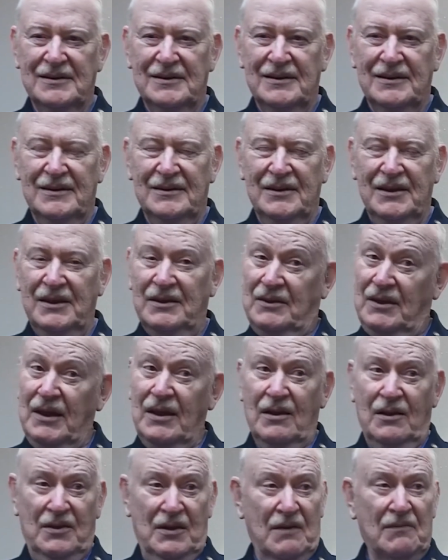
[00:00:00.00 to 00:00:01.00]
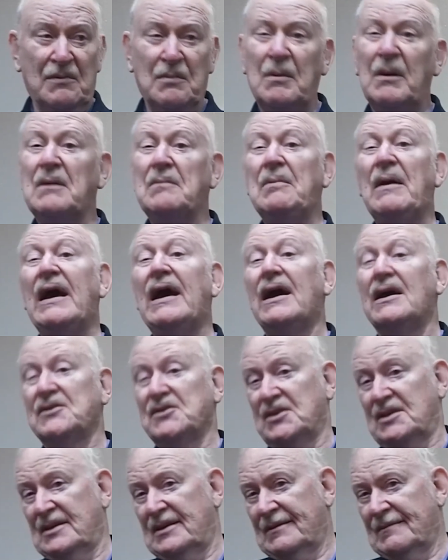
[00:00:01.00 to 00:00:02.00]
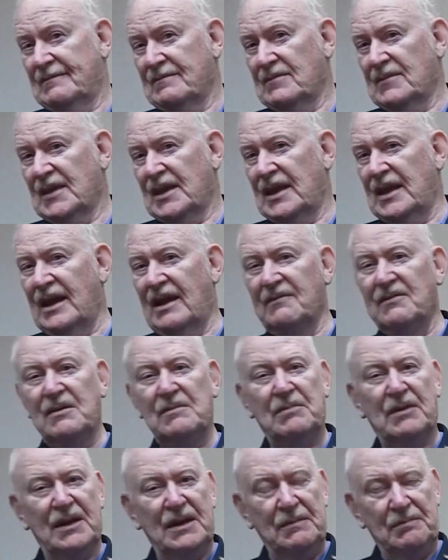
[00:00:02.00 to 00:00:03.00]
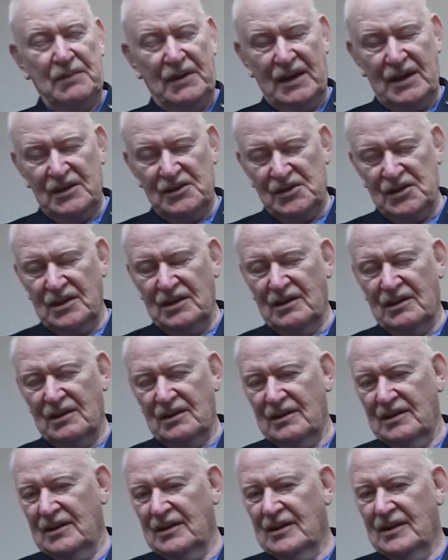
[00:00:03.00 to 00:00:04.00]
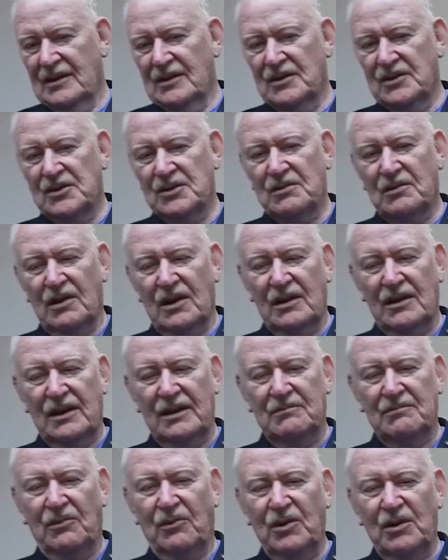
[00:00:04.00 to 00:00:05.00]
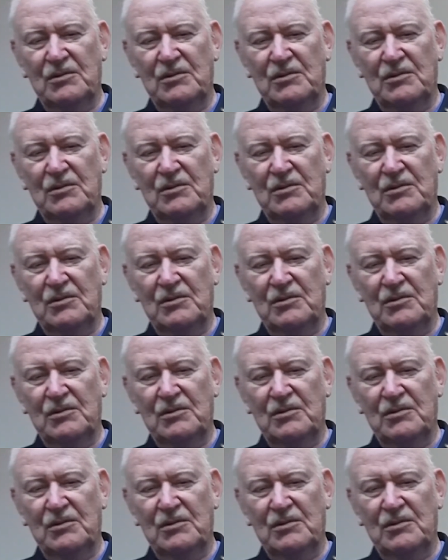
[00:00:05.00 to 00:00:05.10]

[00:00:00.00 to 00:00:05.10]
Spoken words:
and everybody passed. Everybody passed in our squad, and boy,